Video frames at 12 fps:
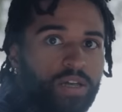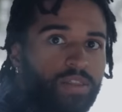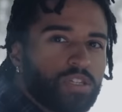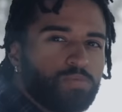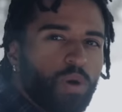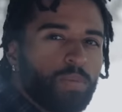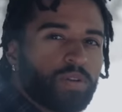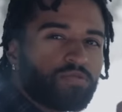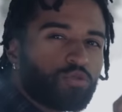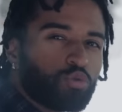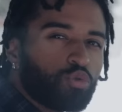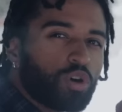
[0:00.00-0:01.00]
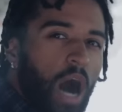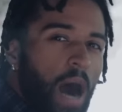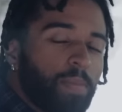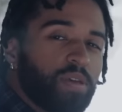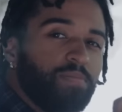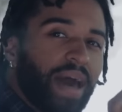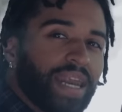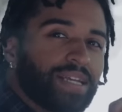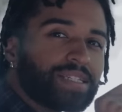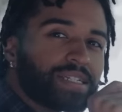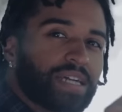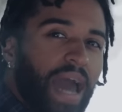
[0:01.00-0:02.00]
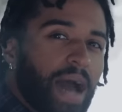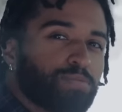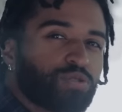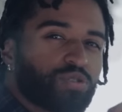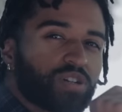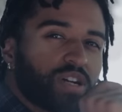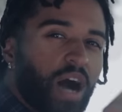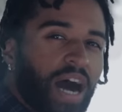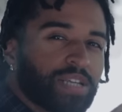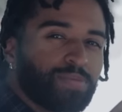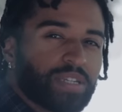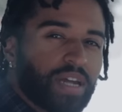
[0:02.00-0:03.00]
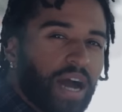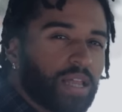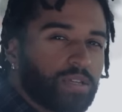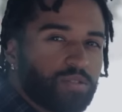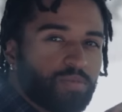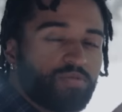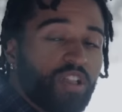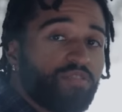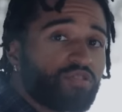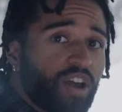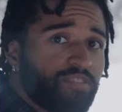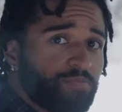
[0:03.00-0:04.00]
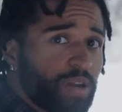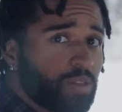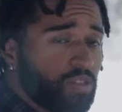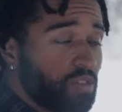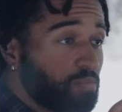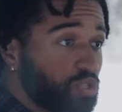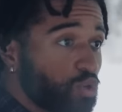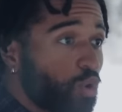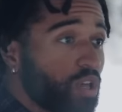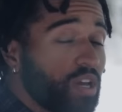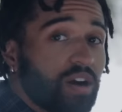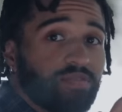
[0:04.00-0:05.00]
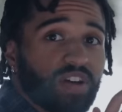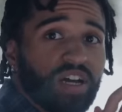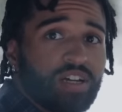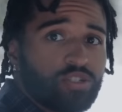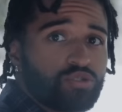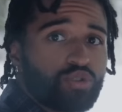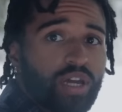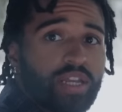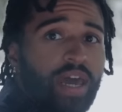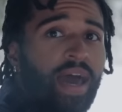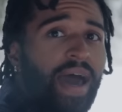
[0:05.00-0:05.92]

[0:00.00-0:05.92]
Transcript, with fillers: this moment of cruel comedy managed to capture the cosmic nihilism of Lovecraft better than the majority of straight